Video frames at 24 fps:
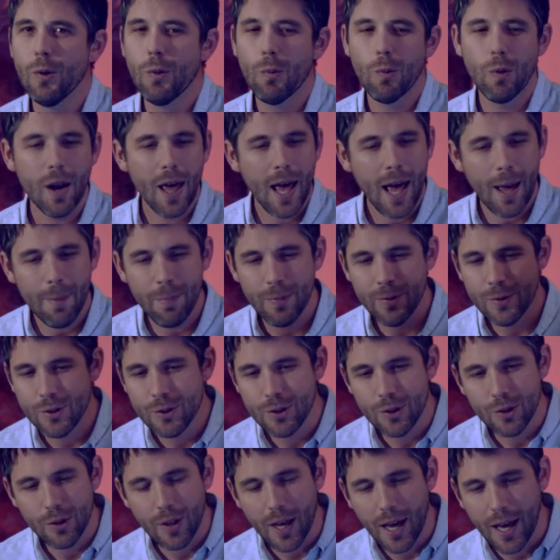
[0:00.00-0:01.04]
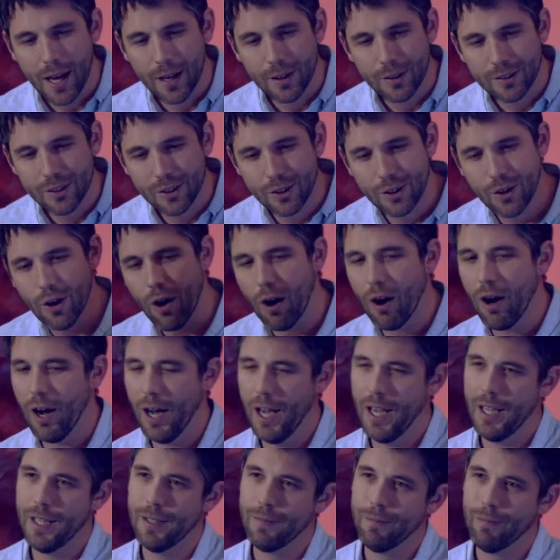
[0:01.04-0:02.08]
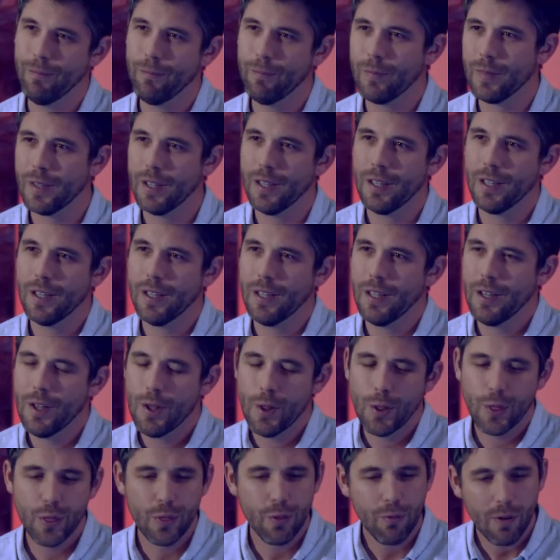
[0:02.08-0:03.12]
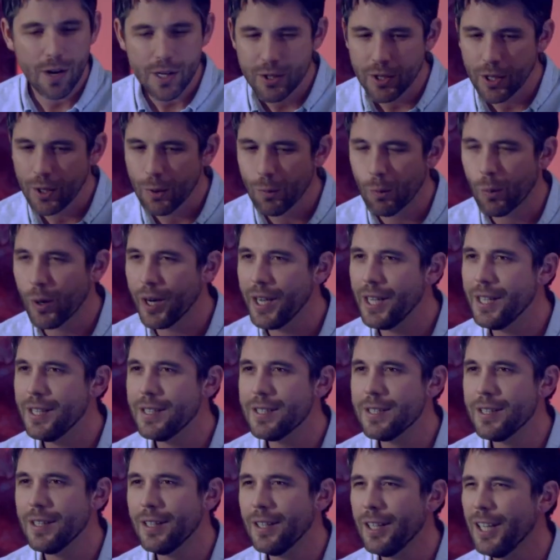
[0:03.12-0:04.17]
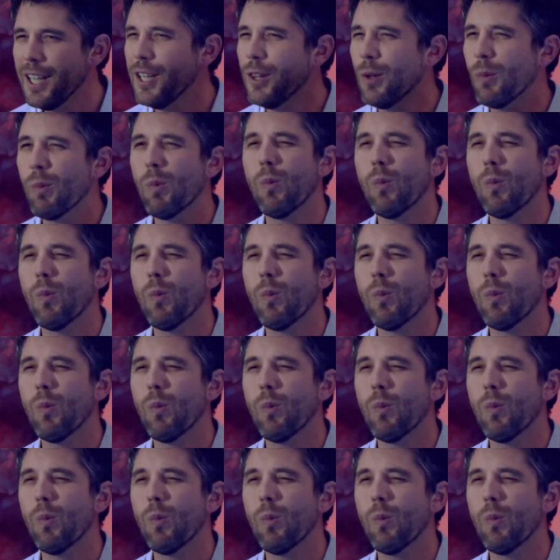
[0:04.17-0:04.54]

What happened to that guy threshing wheat in the